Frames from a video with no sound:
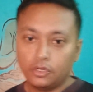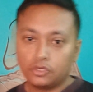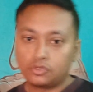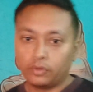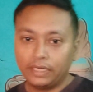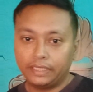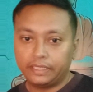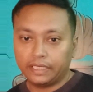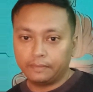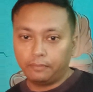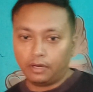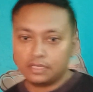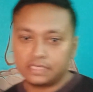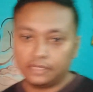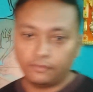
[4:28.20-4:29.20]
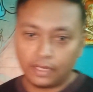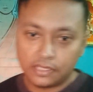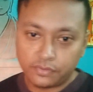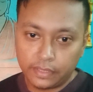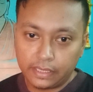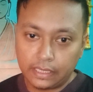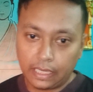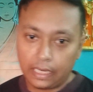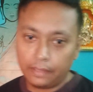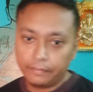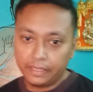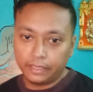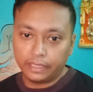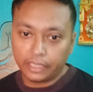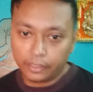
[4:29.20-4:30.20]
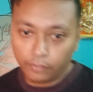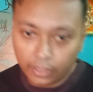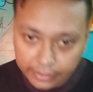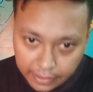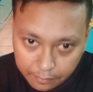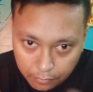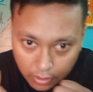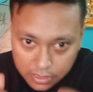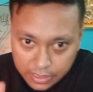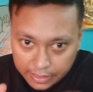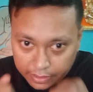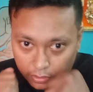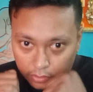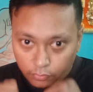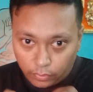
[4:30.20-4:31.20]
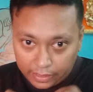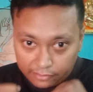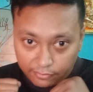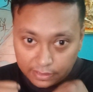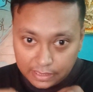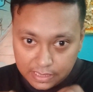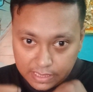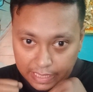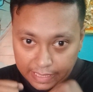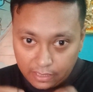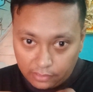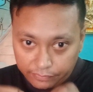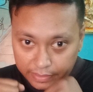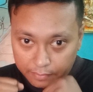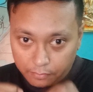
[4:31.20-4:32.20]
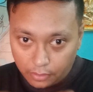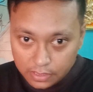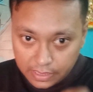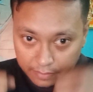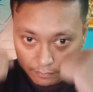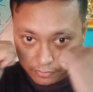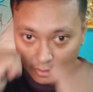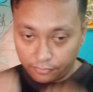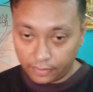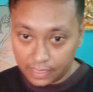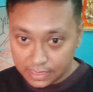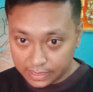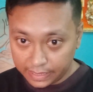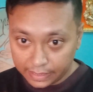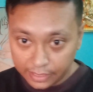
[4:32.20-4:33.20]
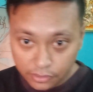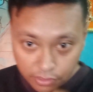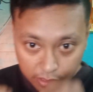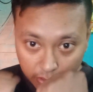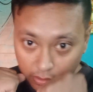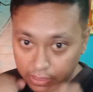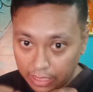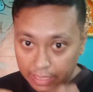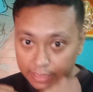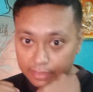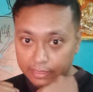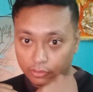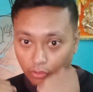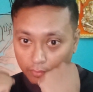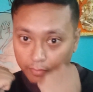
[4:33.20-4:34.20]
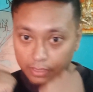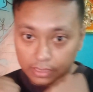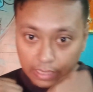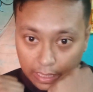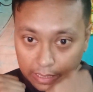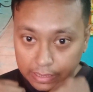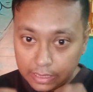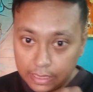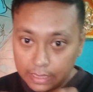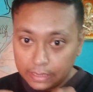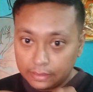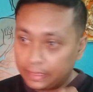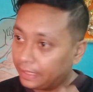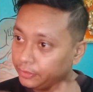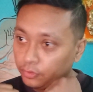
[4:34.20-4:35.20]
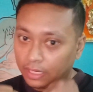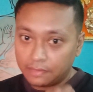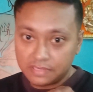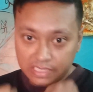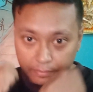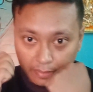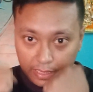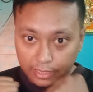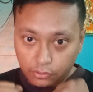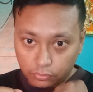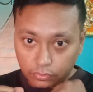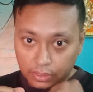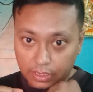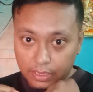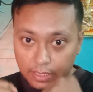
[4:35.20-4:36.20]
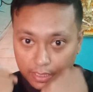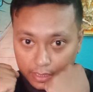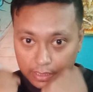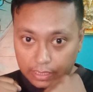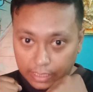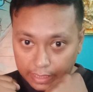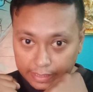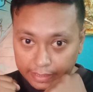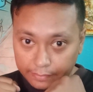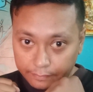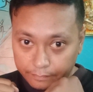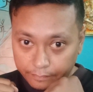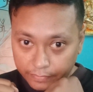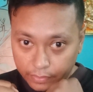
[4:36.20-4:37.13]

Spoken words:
So in kickboxing, once we come in K1 kickboxing or whatever the style of kickboxing, the first thing is your guard, the normal guard that you have similar to the karate.